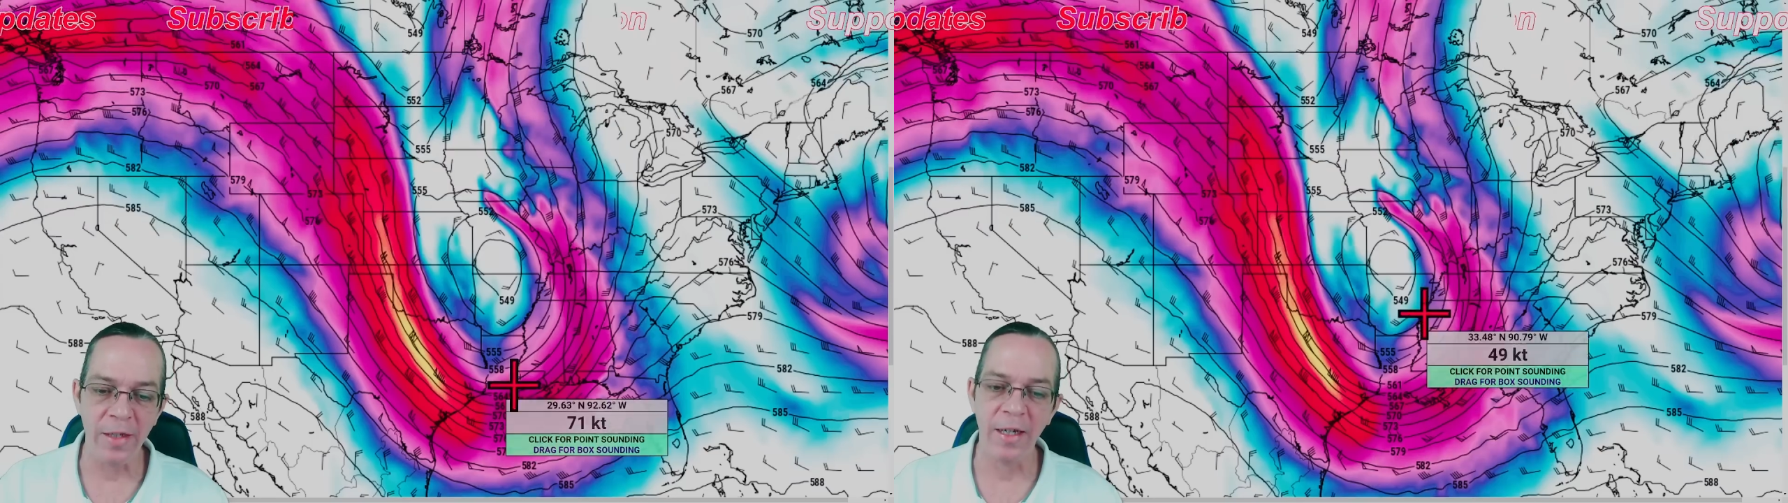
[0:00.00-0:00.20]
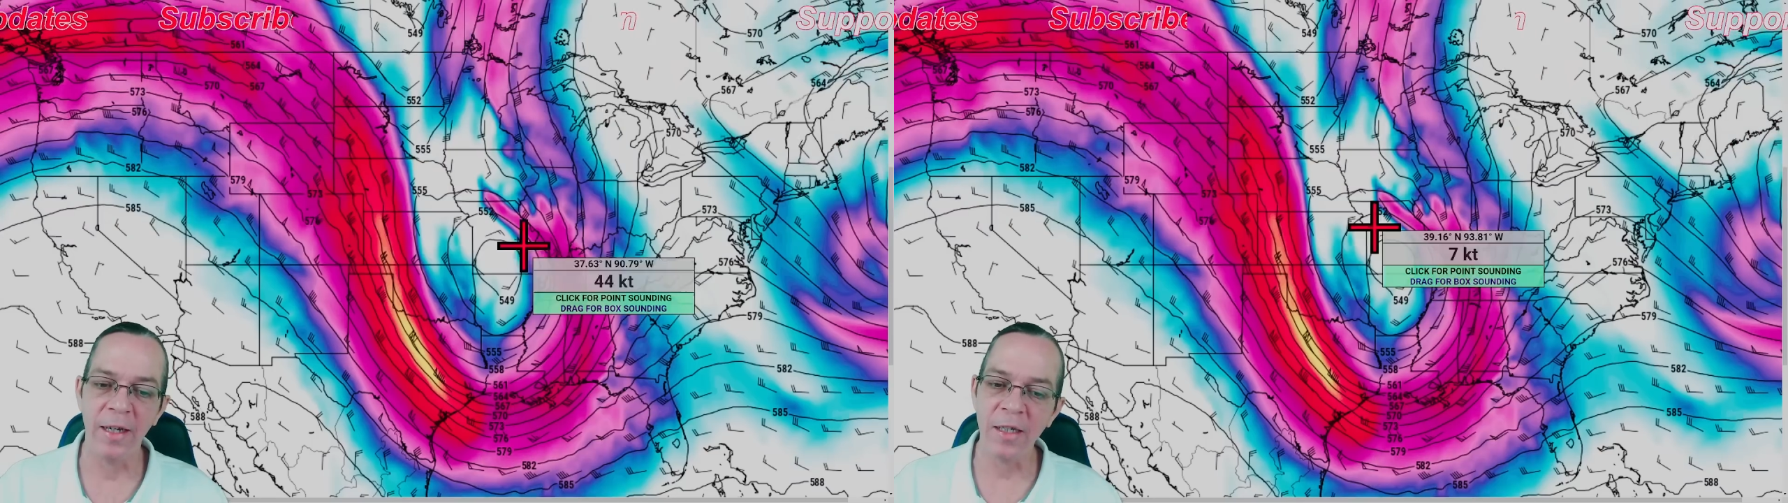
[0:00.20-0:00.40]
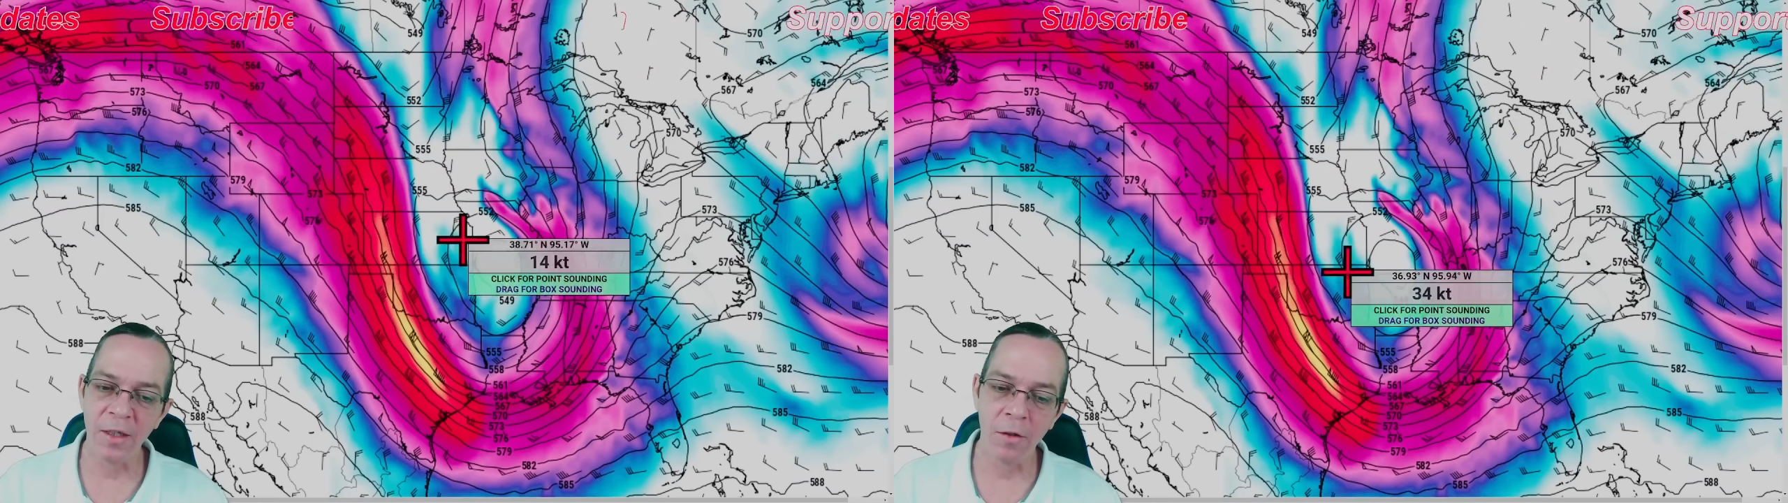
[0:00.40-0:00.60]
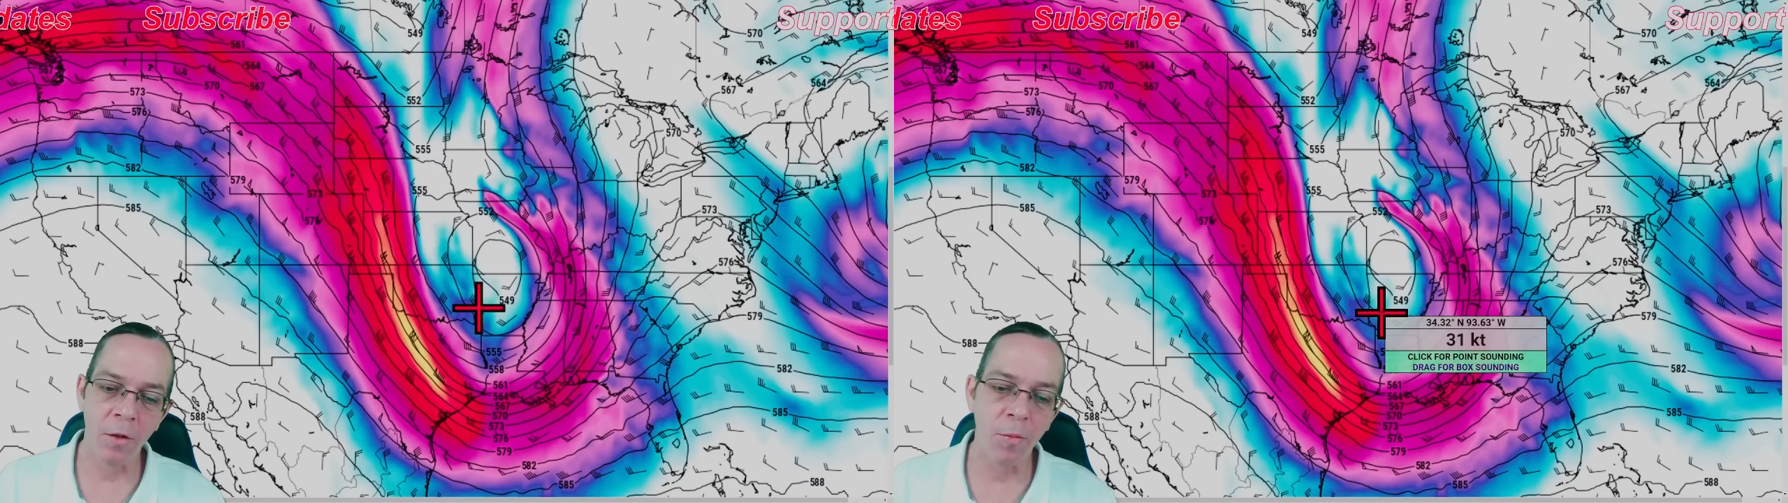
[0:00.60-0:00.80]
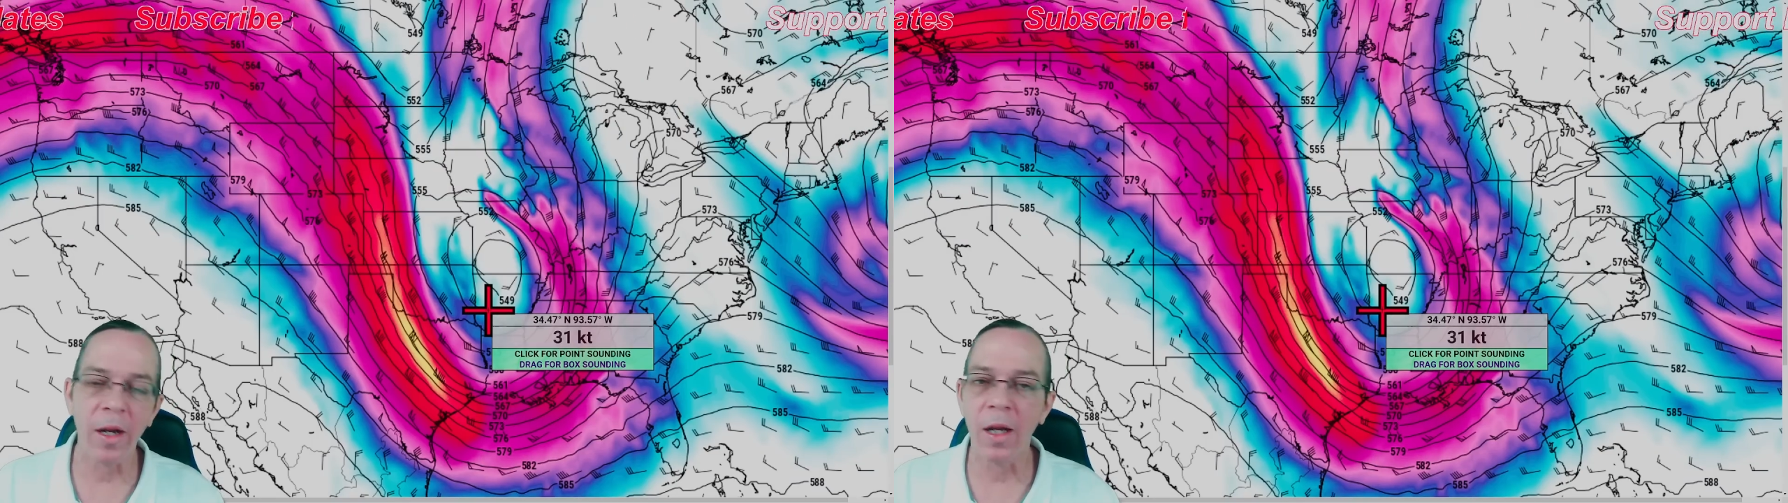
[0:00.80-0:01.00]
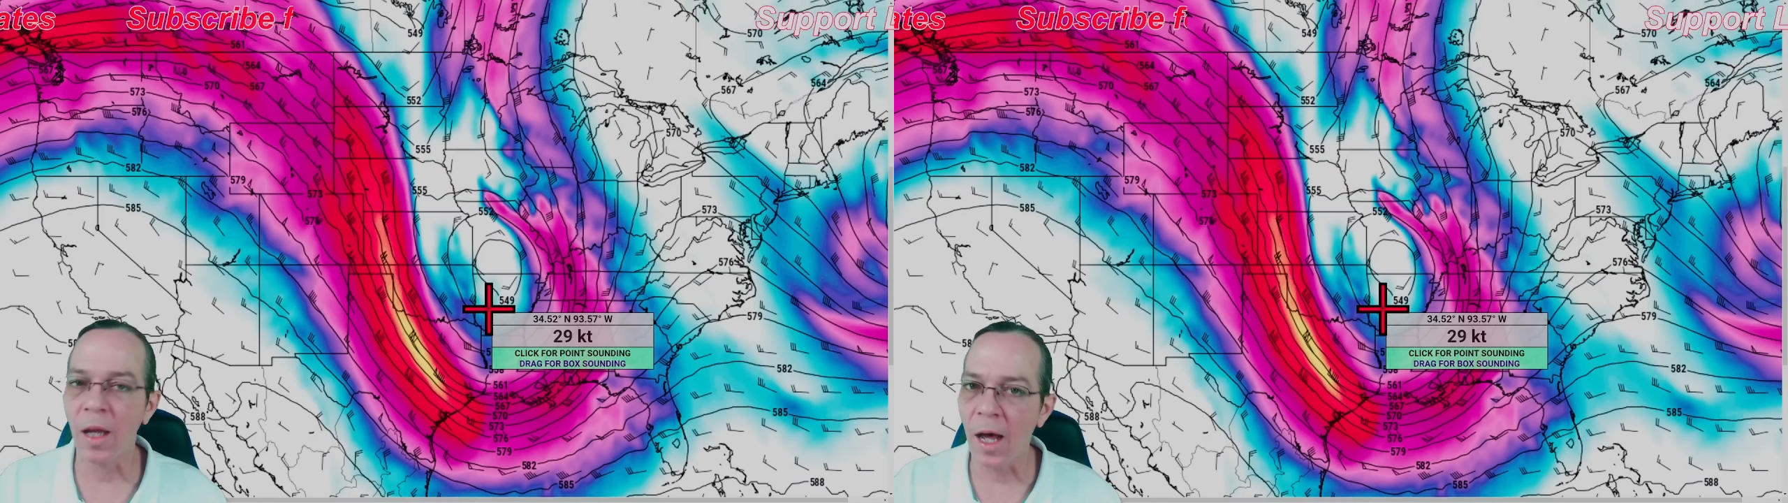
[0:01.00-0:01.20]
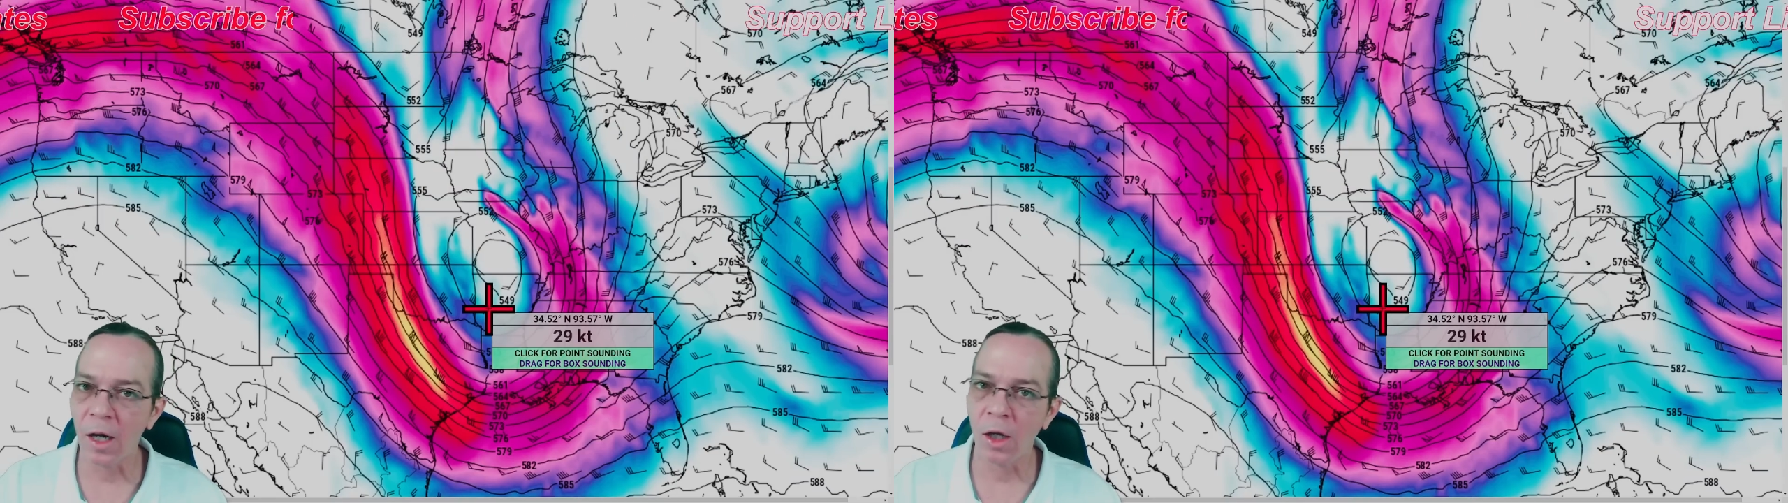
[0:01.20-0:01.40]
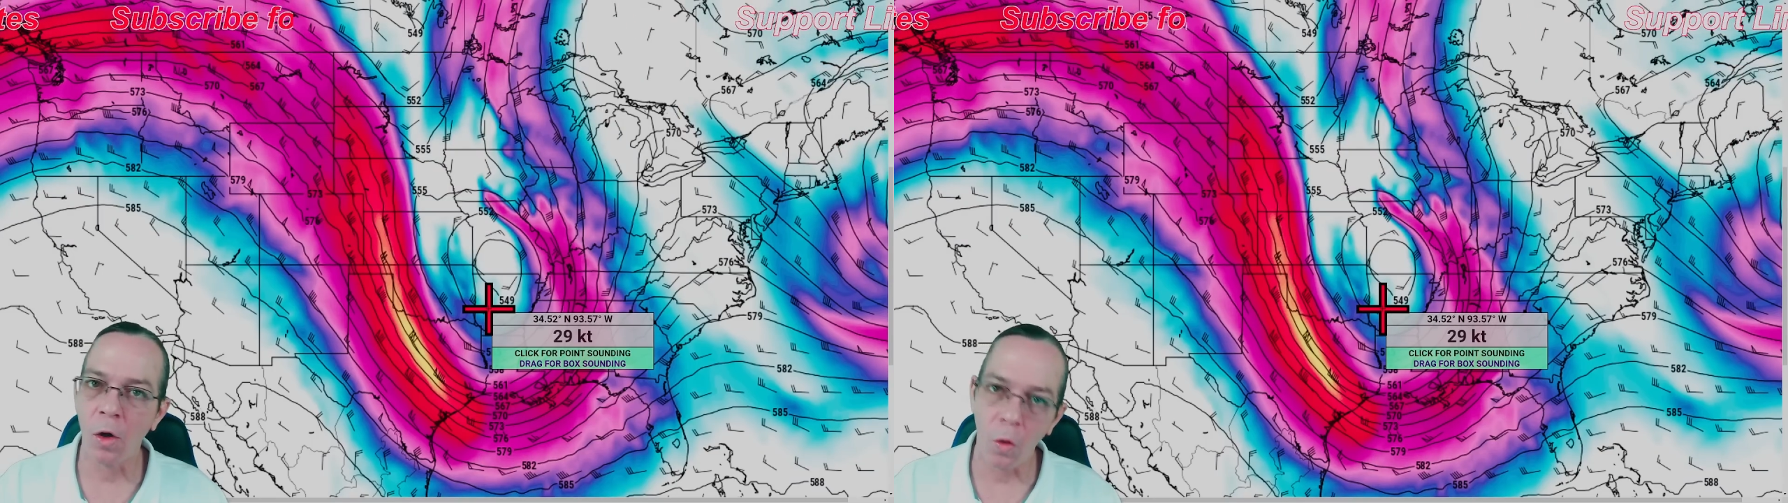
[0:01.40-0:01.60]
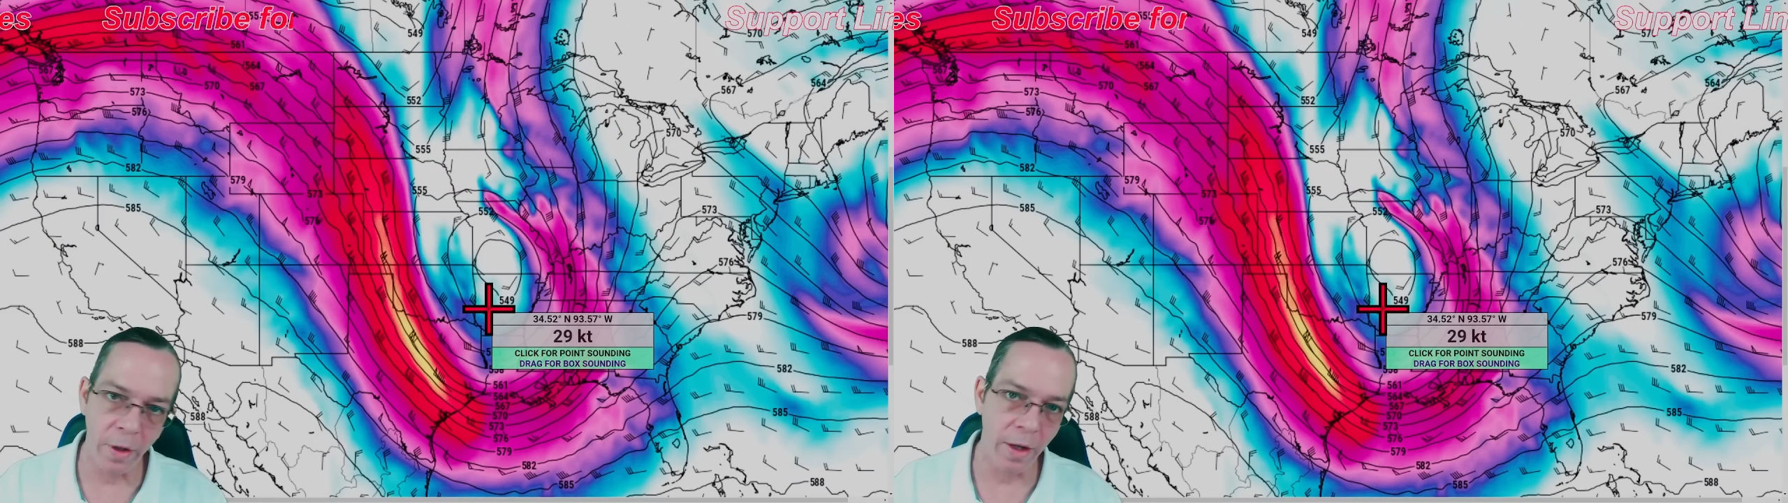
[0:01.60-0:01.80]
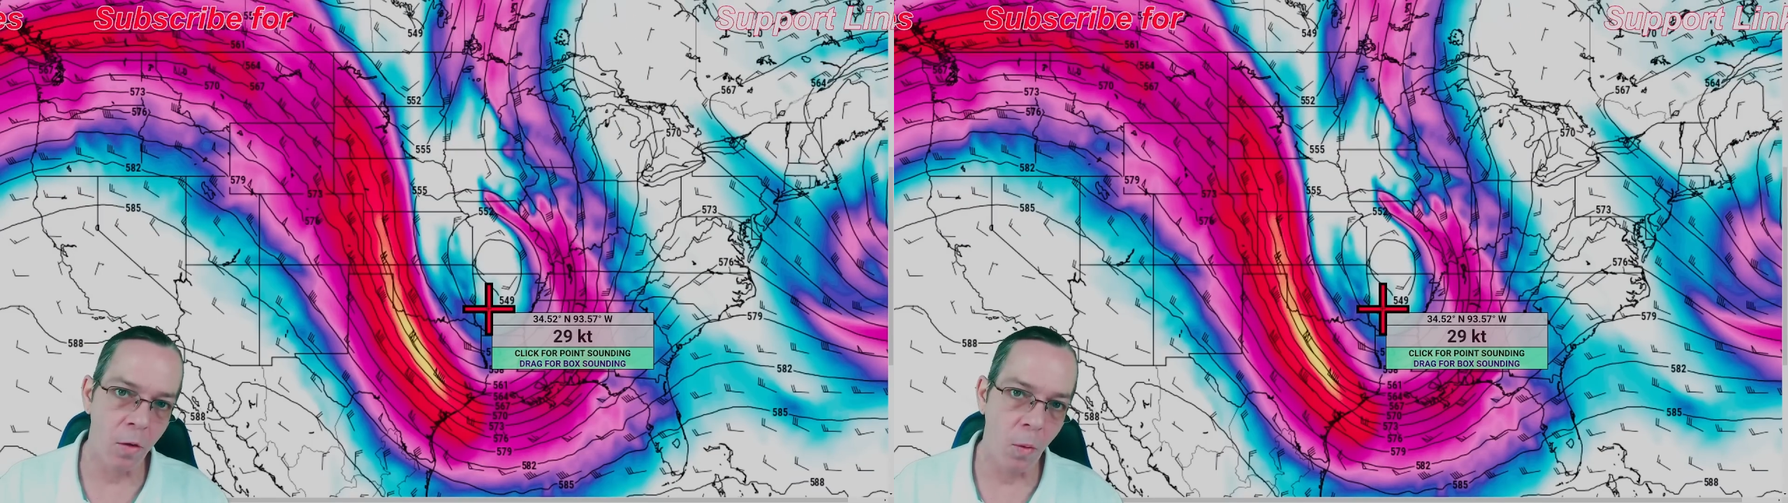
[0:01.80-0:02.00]
And this is going to bring a lot of cold
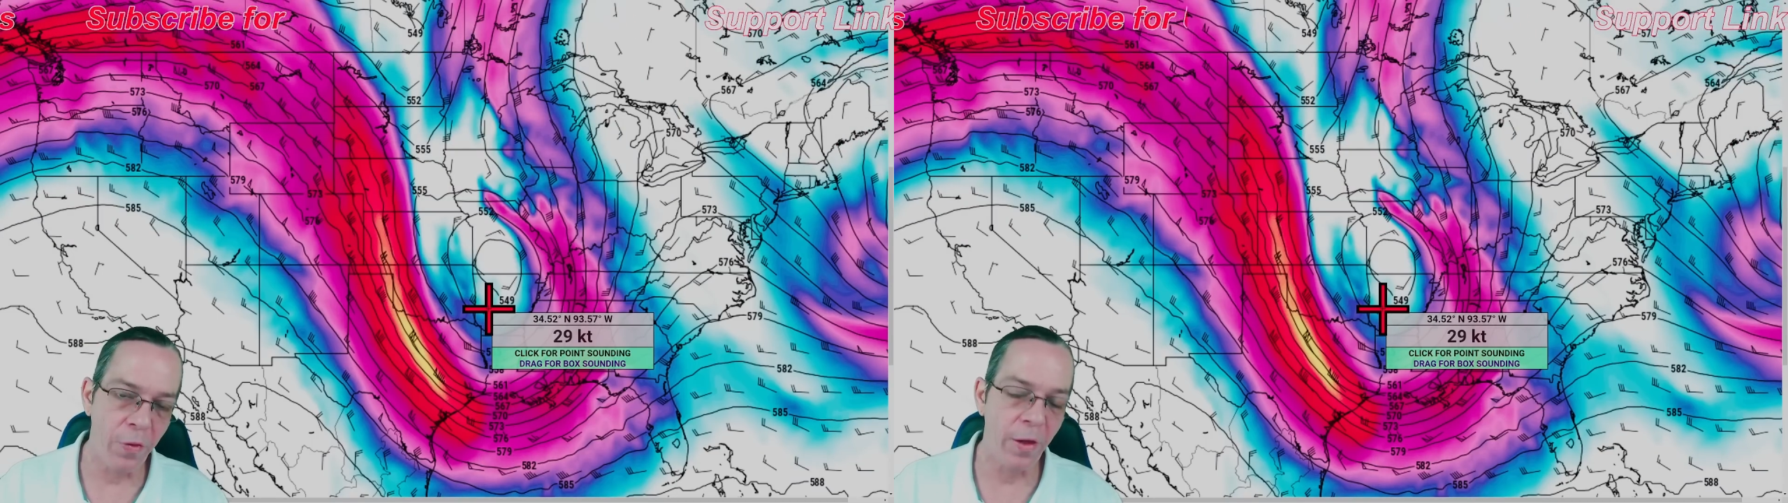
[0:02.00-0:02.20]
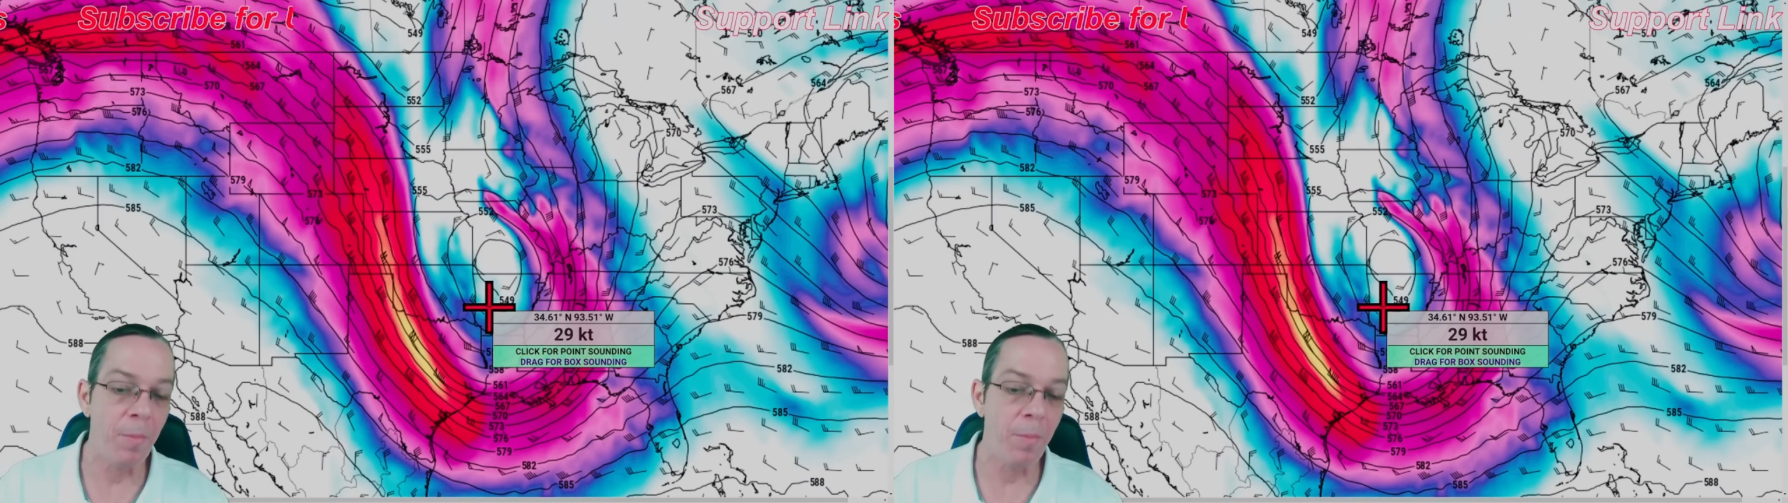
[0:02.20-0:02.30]
air with it.